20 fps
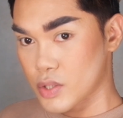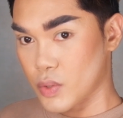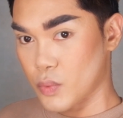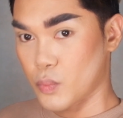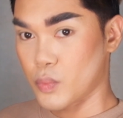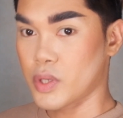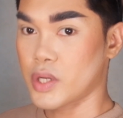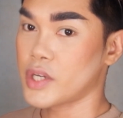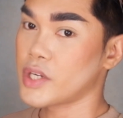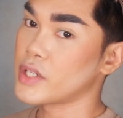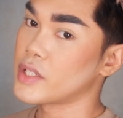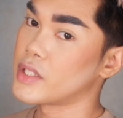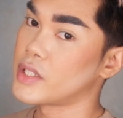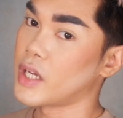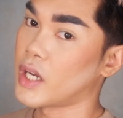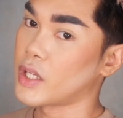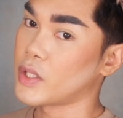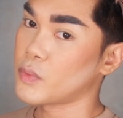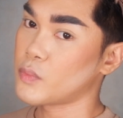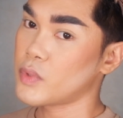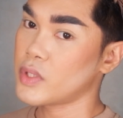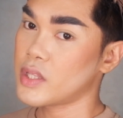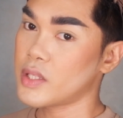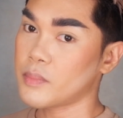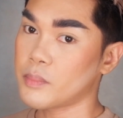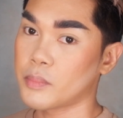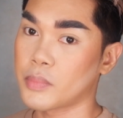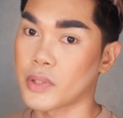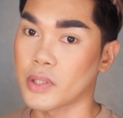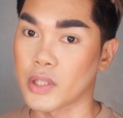So we're done with
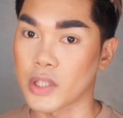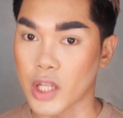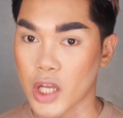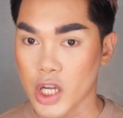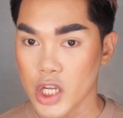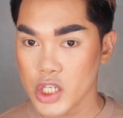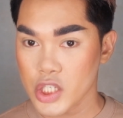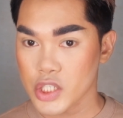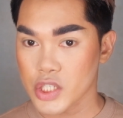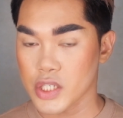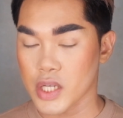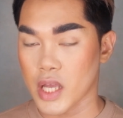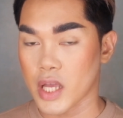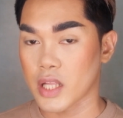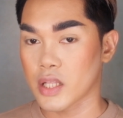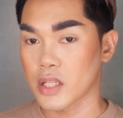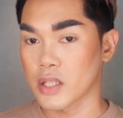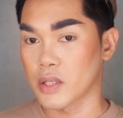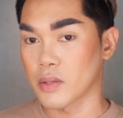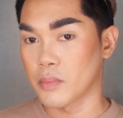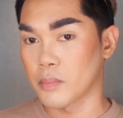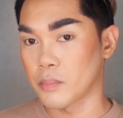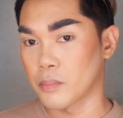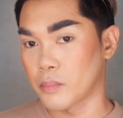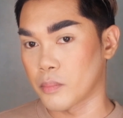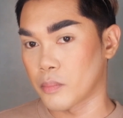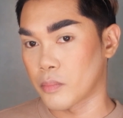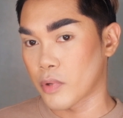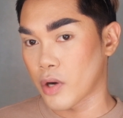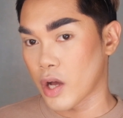the blush and
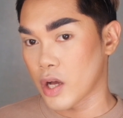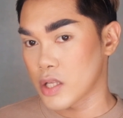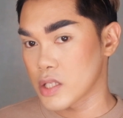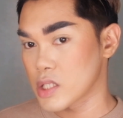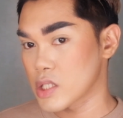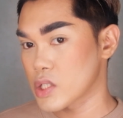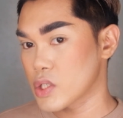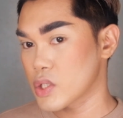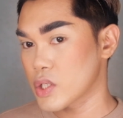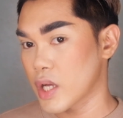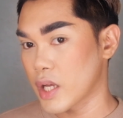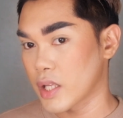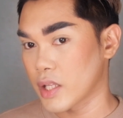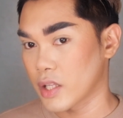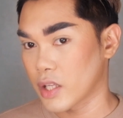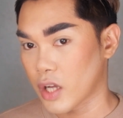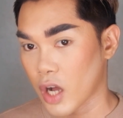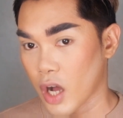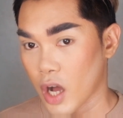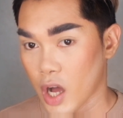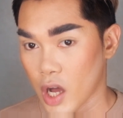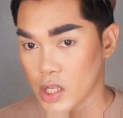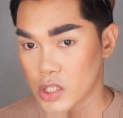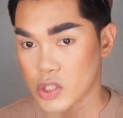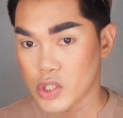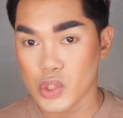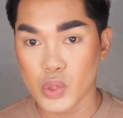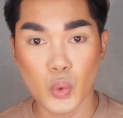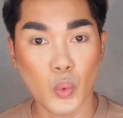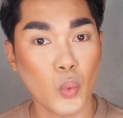bronzer and
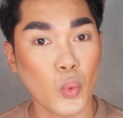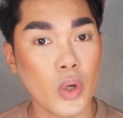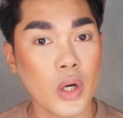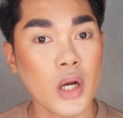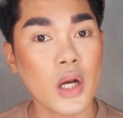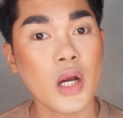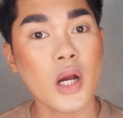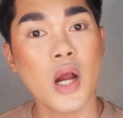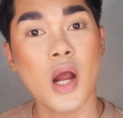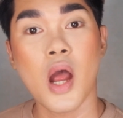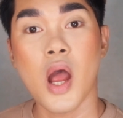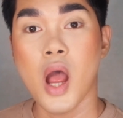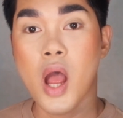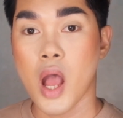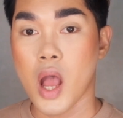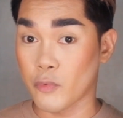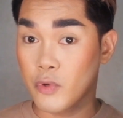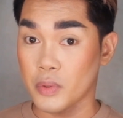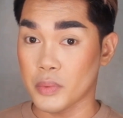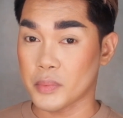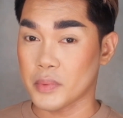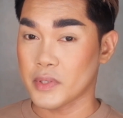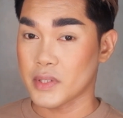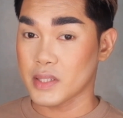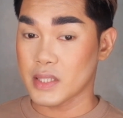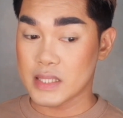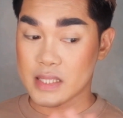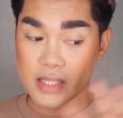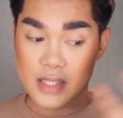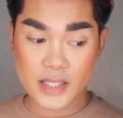contour. We
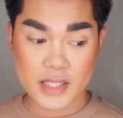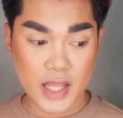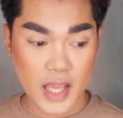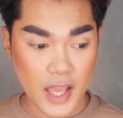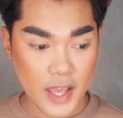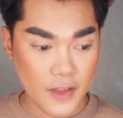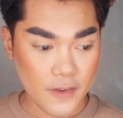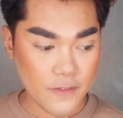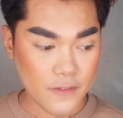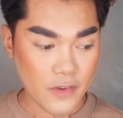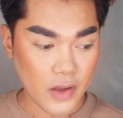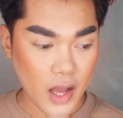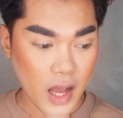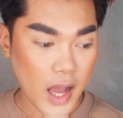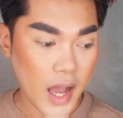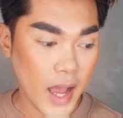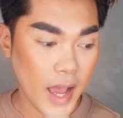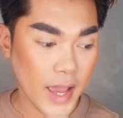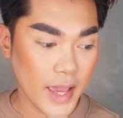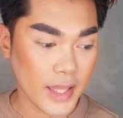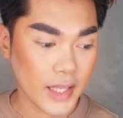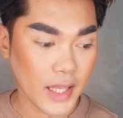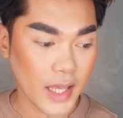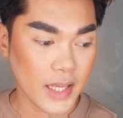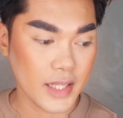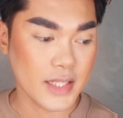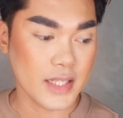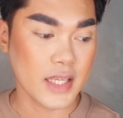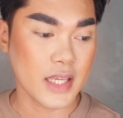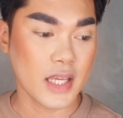will save
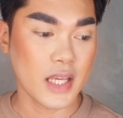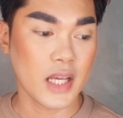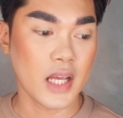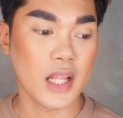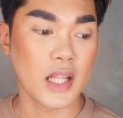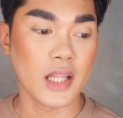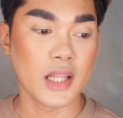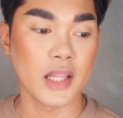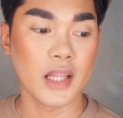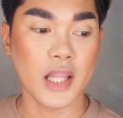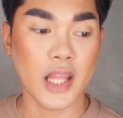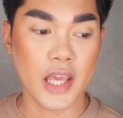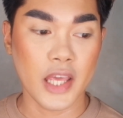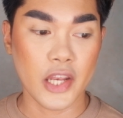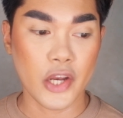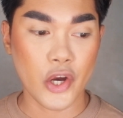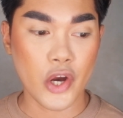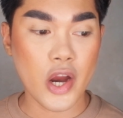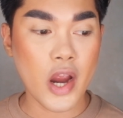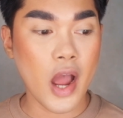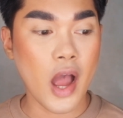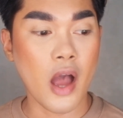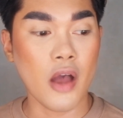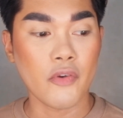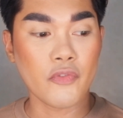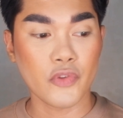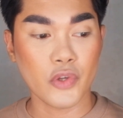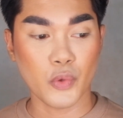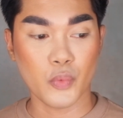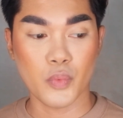highlighting later
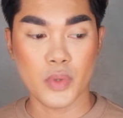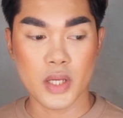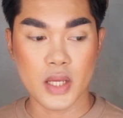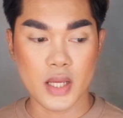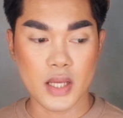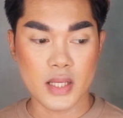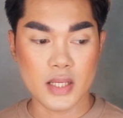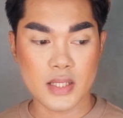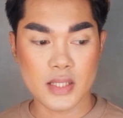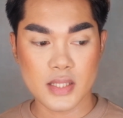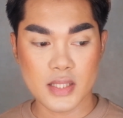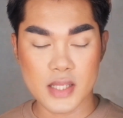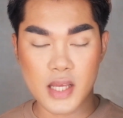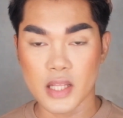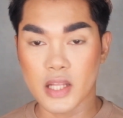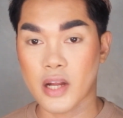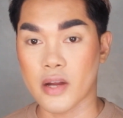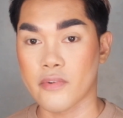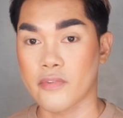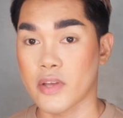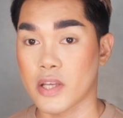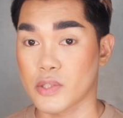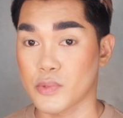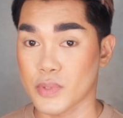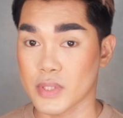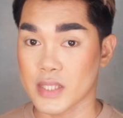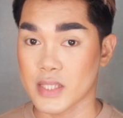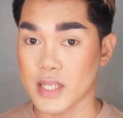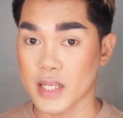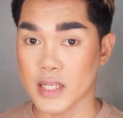after we set our face
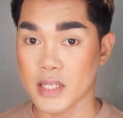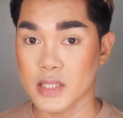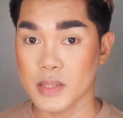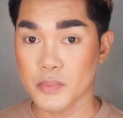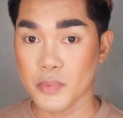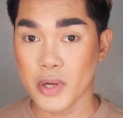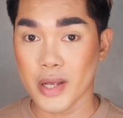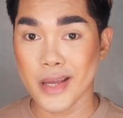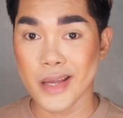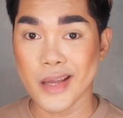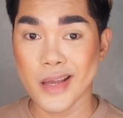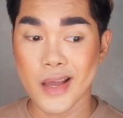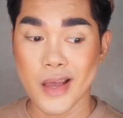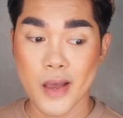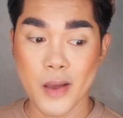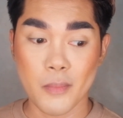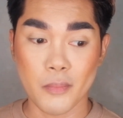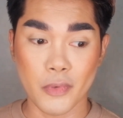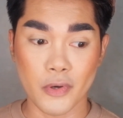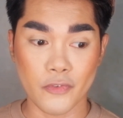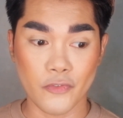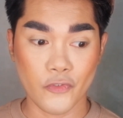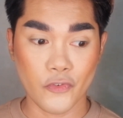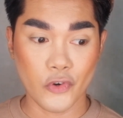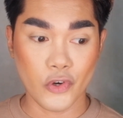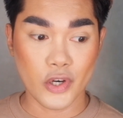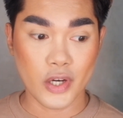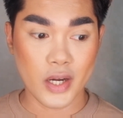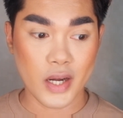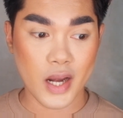with setting spray, but
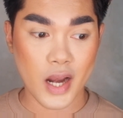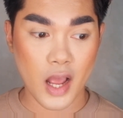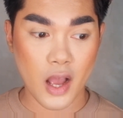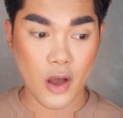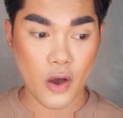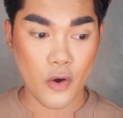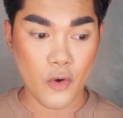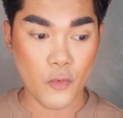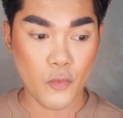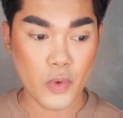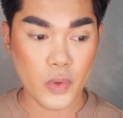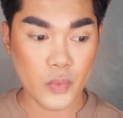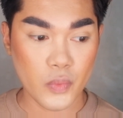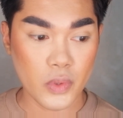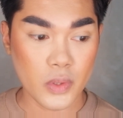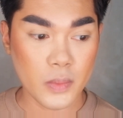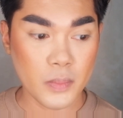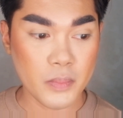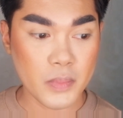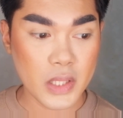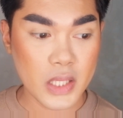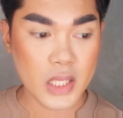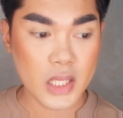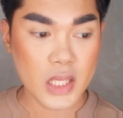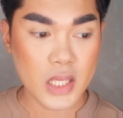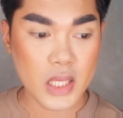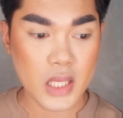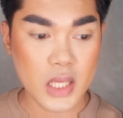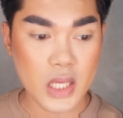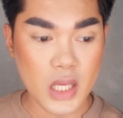for now we will
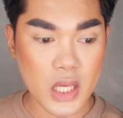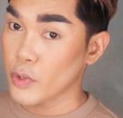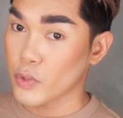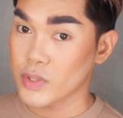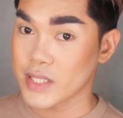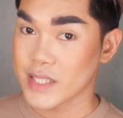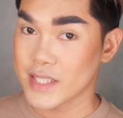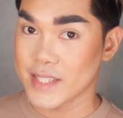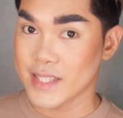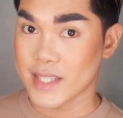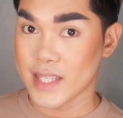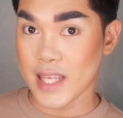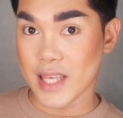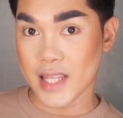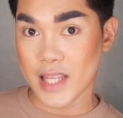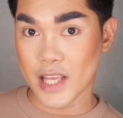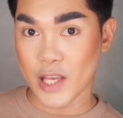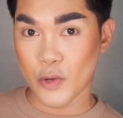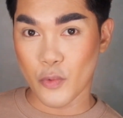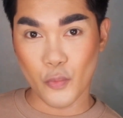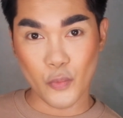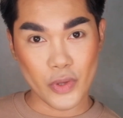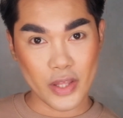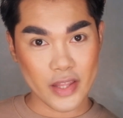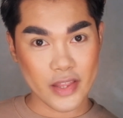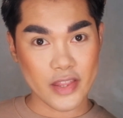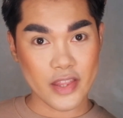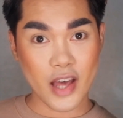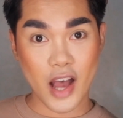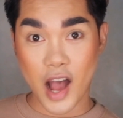be proceeding
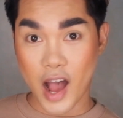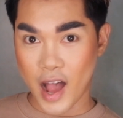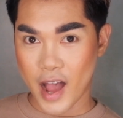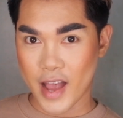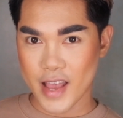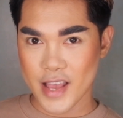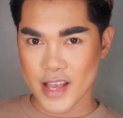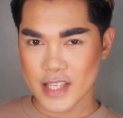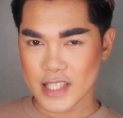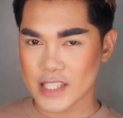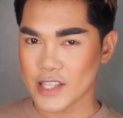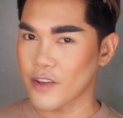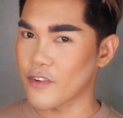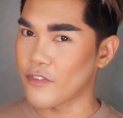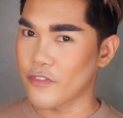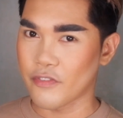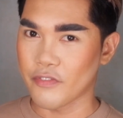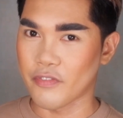with the eyes.